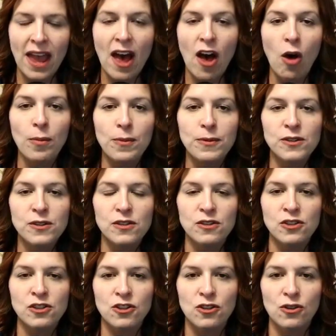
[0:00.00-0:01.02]
helps
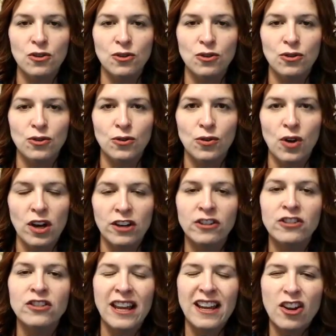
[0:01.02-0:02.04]
to
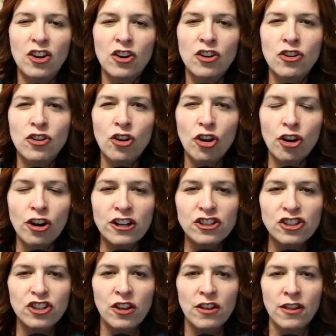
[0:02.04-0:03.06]
like
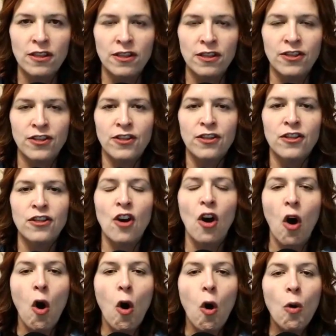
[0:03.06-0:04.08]
nourish the
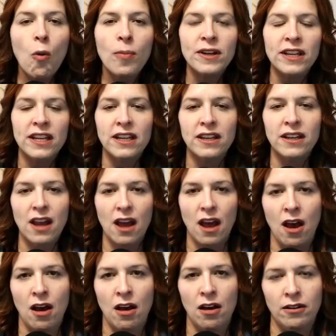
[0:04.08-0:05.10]
opening
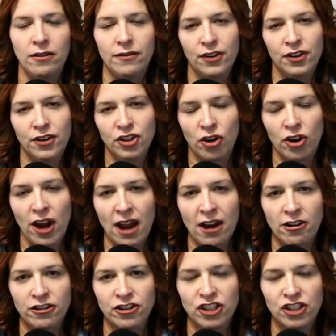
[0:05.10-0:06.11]
of your
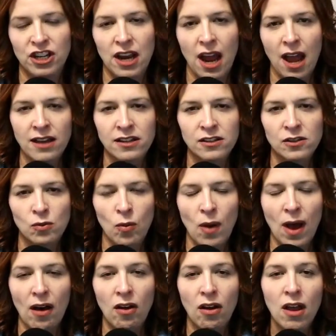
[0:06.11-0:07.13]
energy as
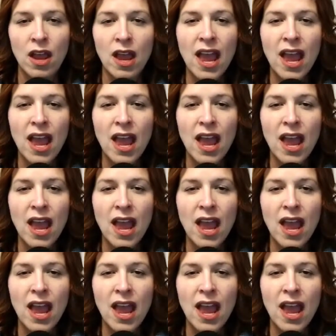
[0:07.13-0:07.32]
well.